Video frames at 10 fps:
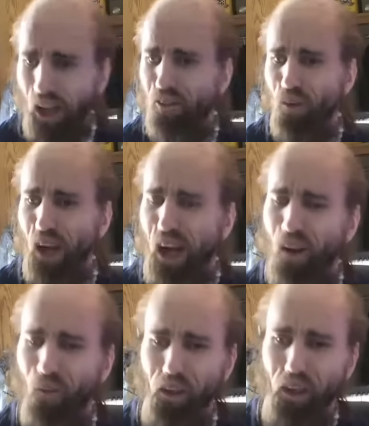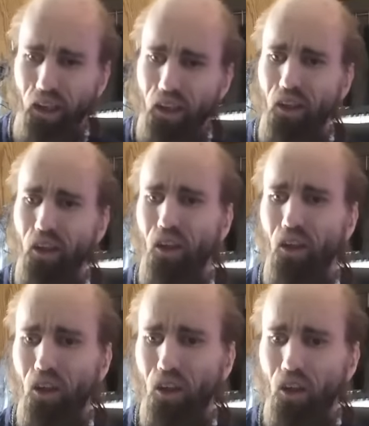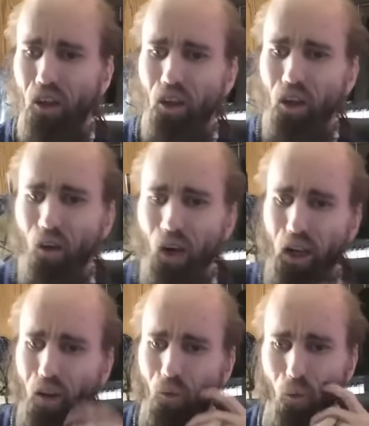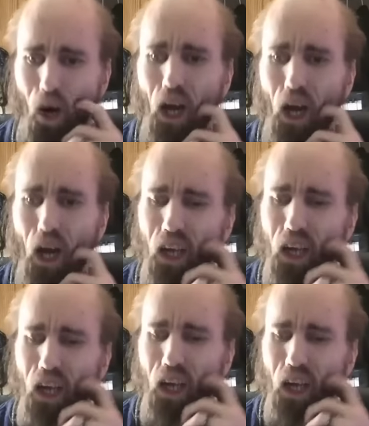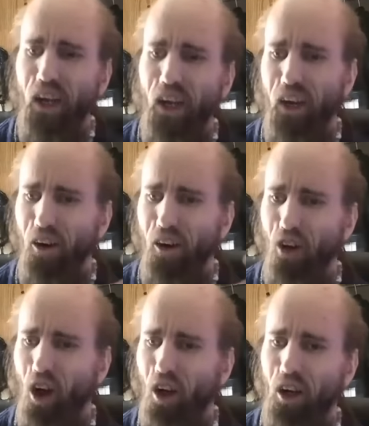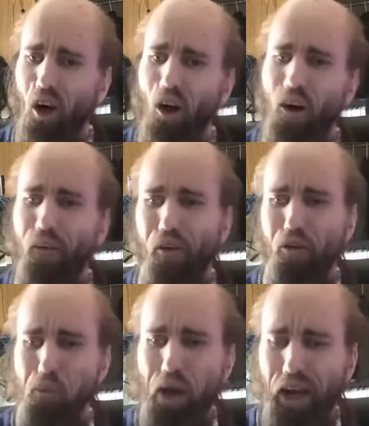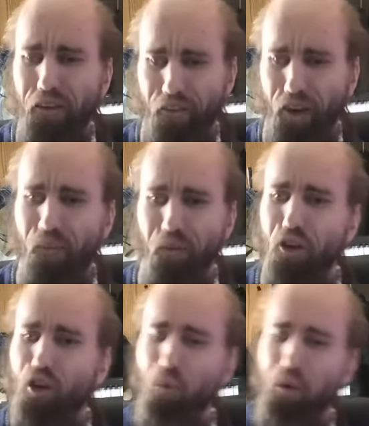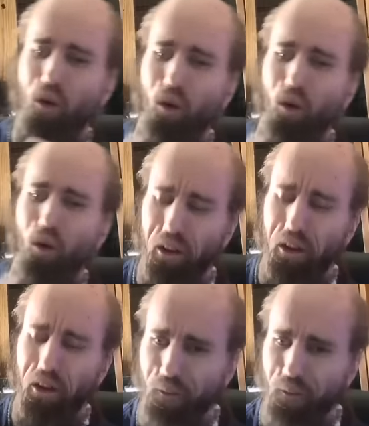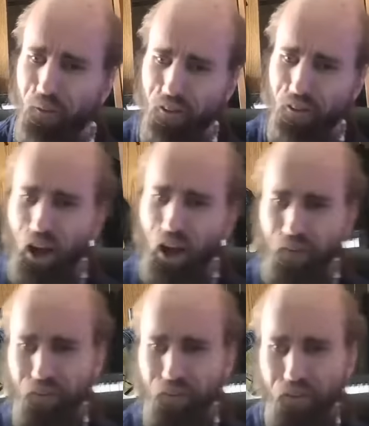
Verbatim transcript: That's what I don't get. Like, why y'all sitting here talking all this mad shit when you could be doing other shit with your time?